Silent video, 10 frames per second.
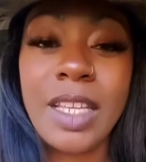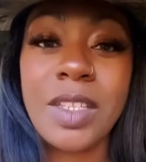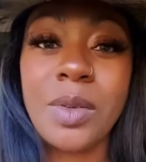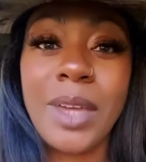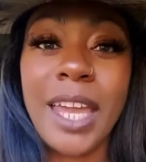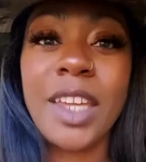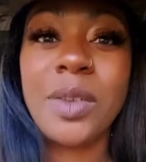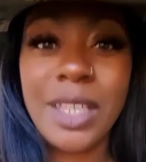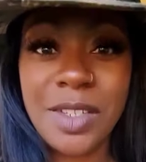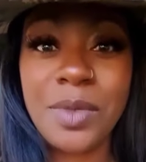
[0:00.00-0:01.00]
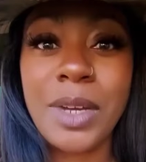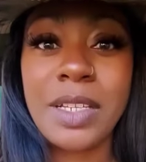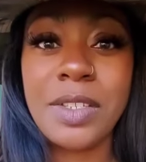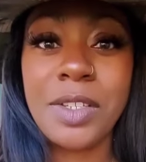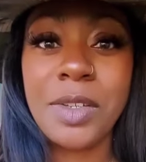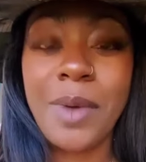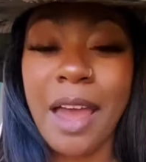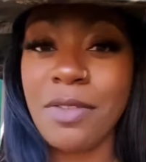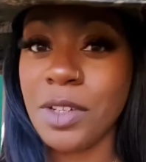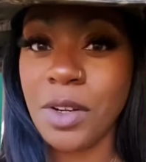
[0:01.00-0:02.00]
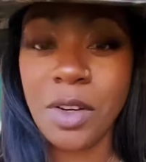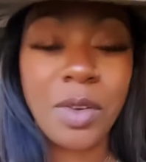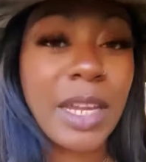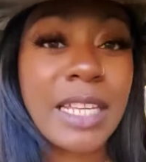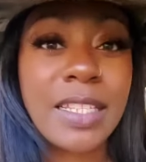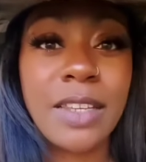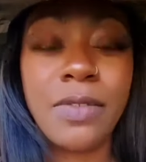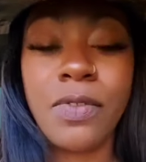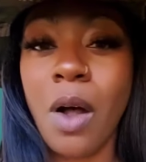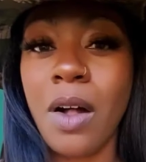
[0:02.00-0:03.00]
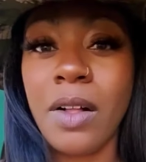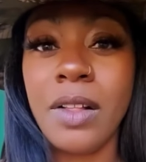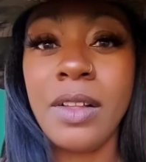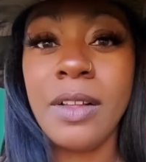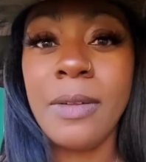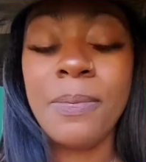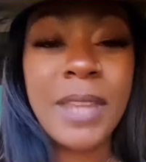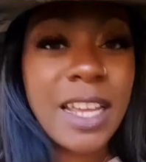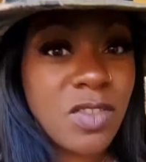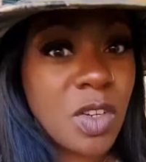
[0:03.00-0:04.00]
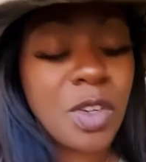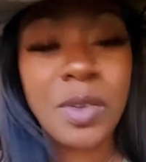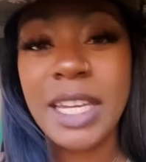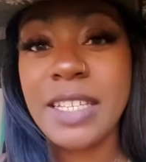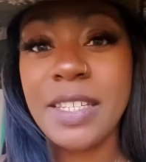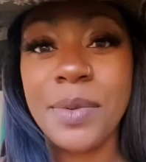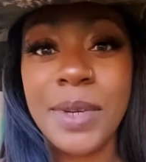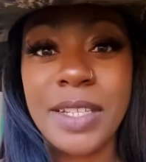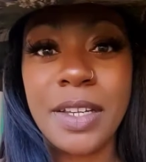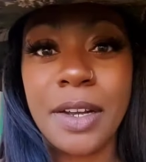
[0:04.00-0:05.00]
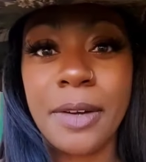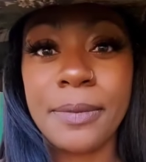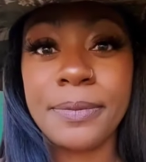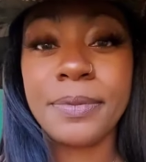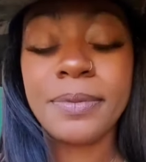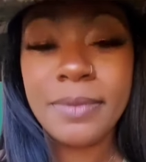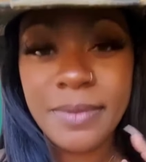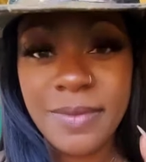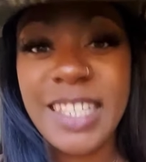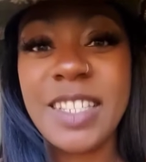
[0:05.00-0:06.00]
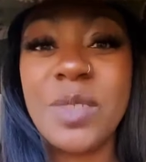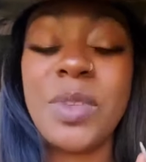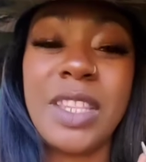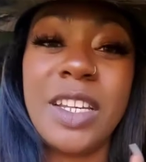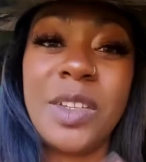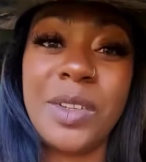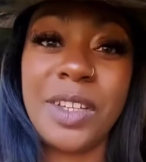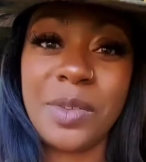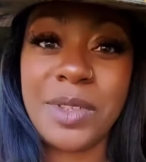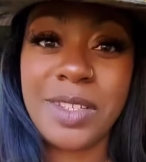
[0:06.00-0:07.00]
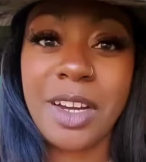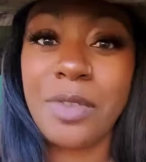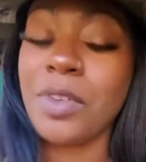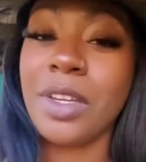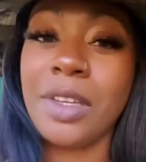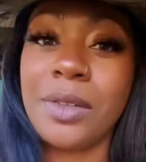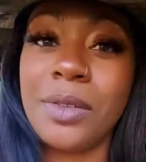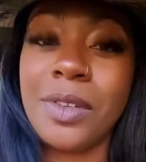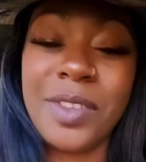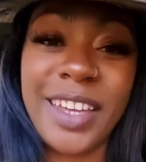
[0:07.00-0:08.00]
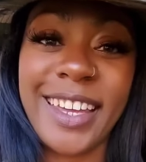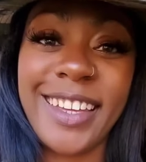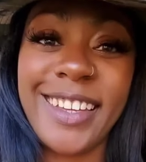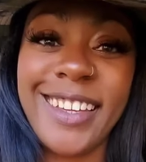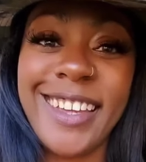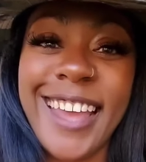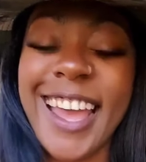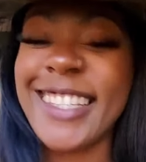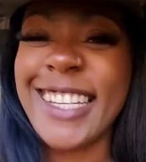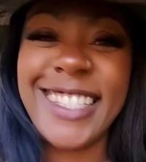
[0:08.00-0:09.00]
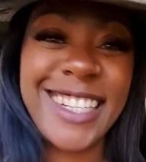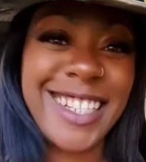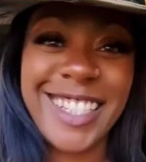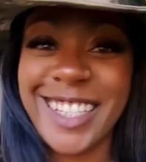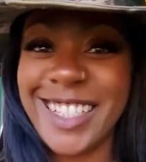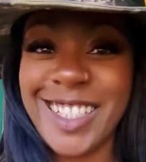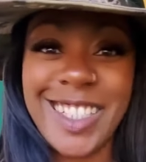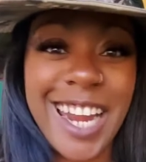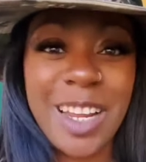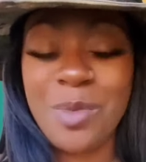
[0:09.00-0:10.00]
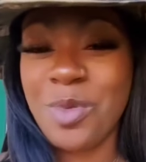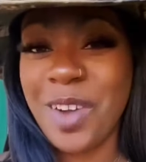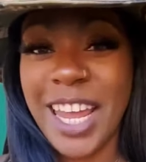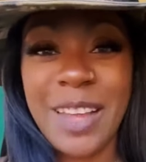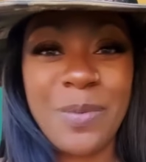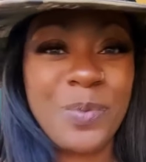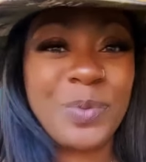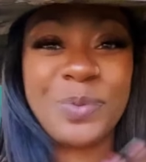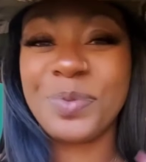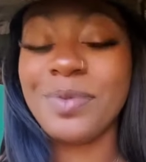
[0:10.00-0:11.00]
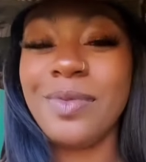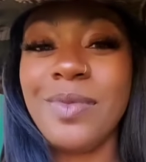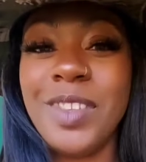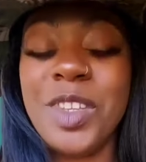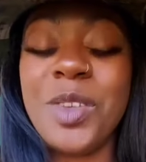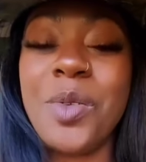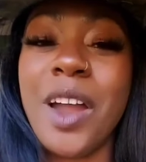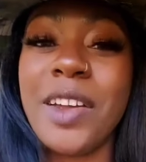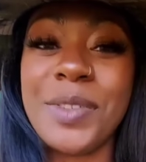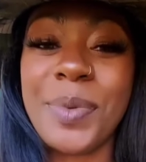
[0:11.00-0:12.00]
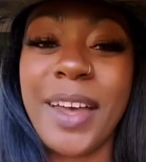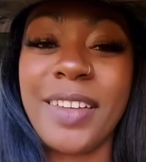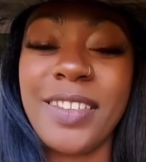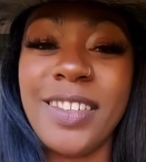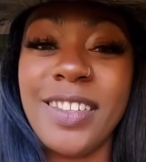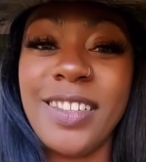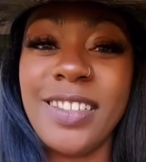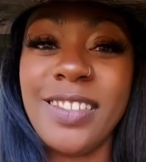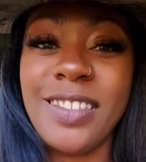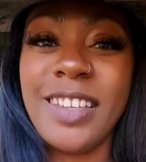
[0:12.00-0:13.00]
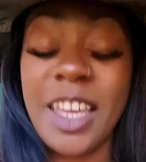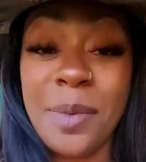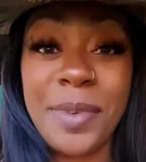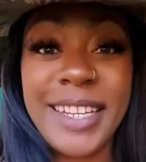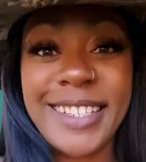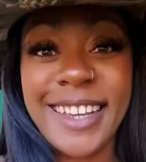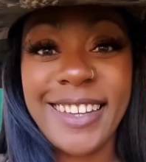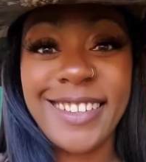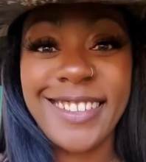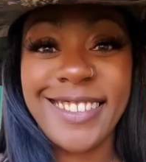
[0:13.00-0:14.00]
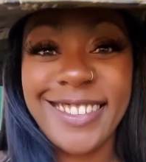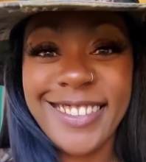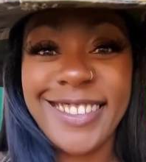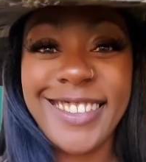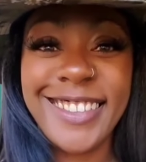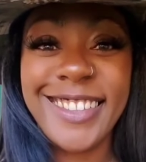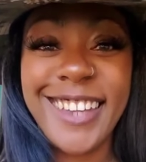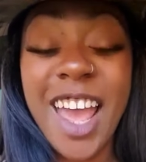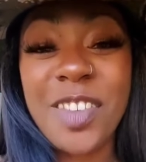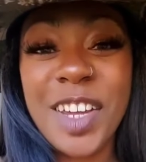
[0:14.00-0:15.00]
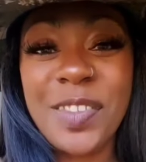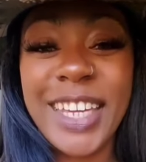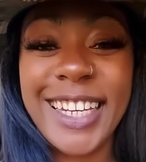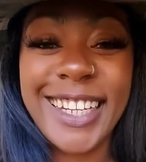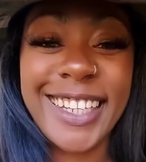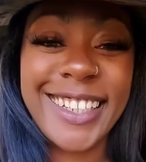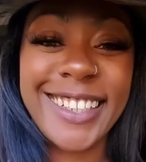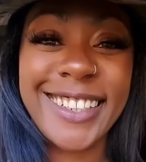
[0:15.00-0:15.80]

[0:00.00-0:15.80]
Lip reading: It's okay. You get to rest too after a crazy fall, after a crazy winter. This is when the new year will start for you, okay? As that sun starts to shining bright, you are as well. Embrace it. Have a great week.